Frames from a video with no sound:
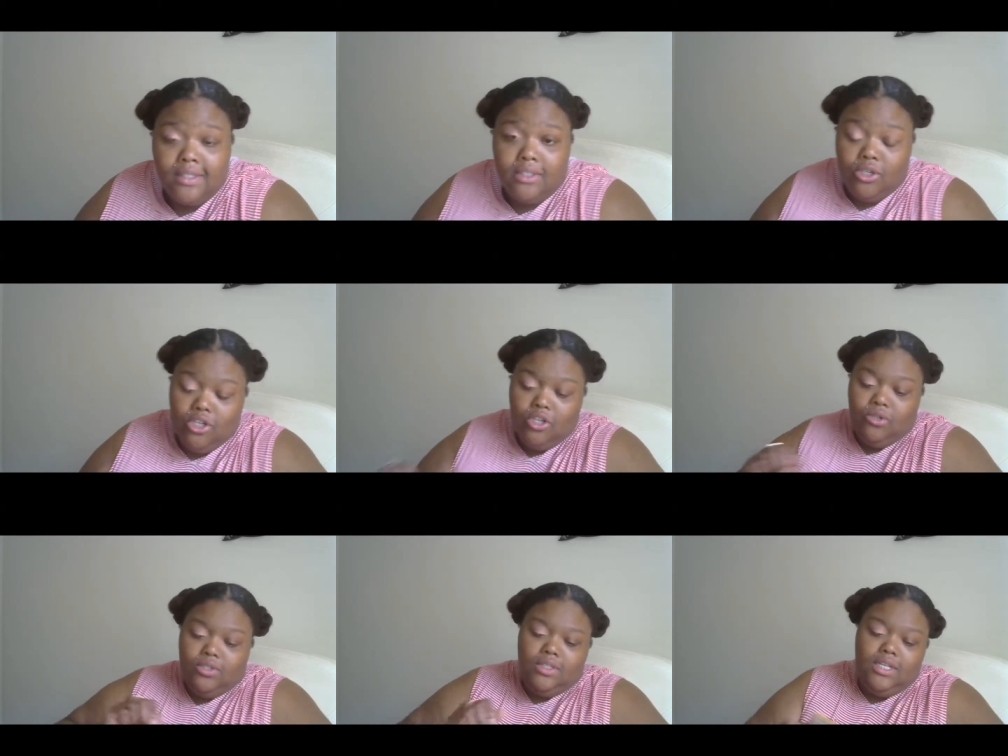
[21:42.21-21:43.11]
to
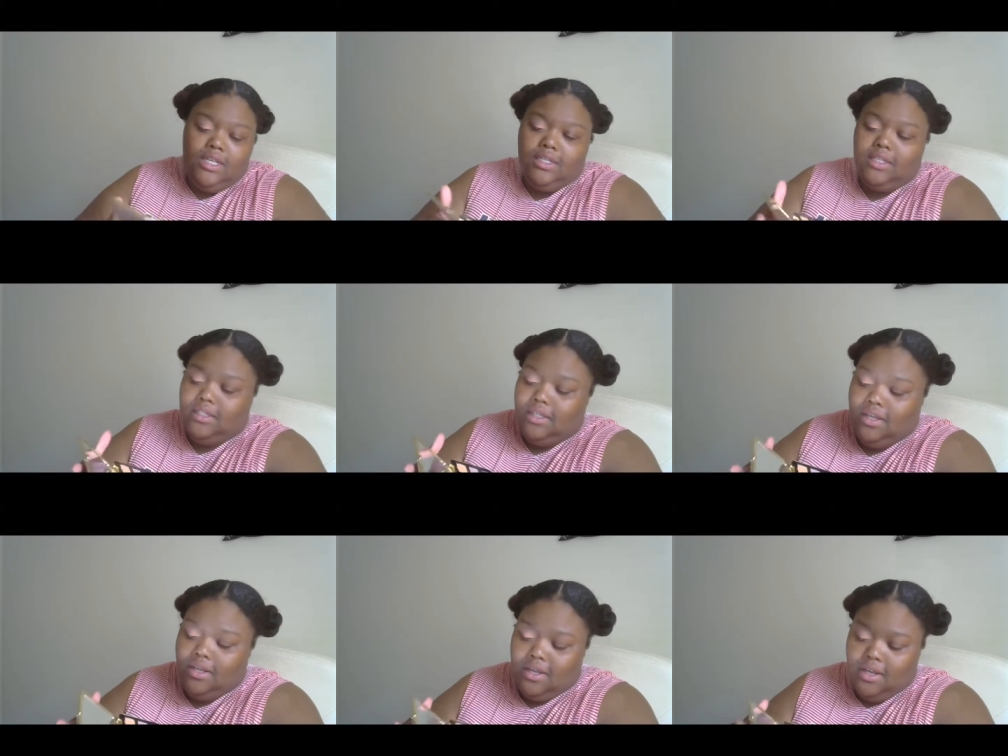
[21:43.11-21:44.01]
use this
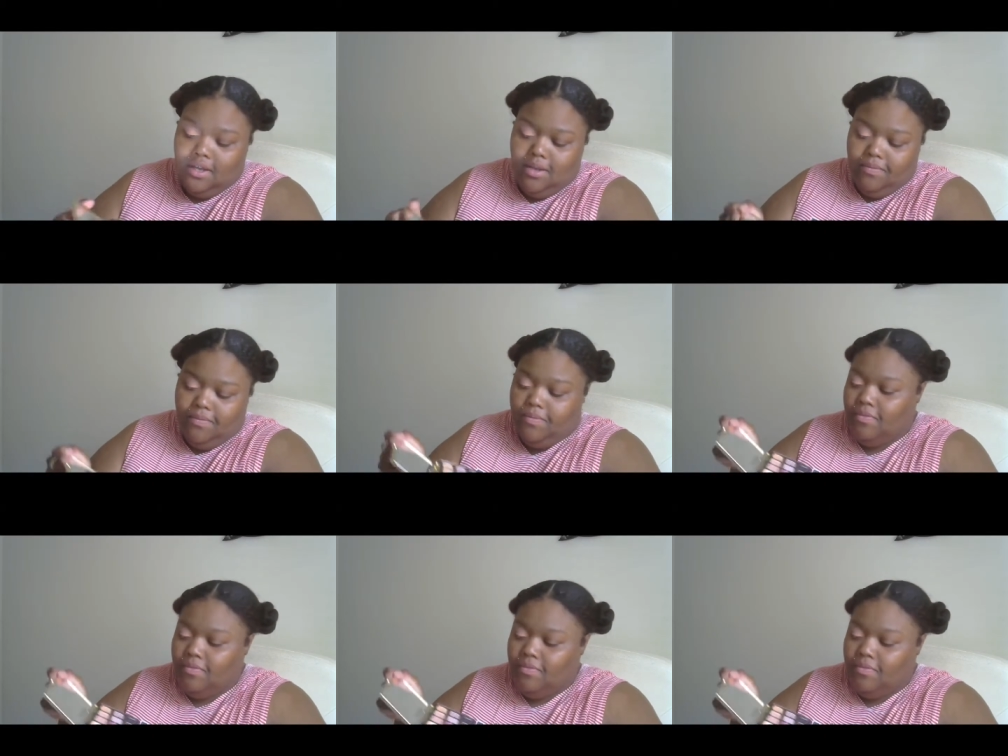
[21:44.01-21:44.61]
um,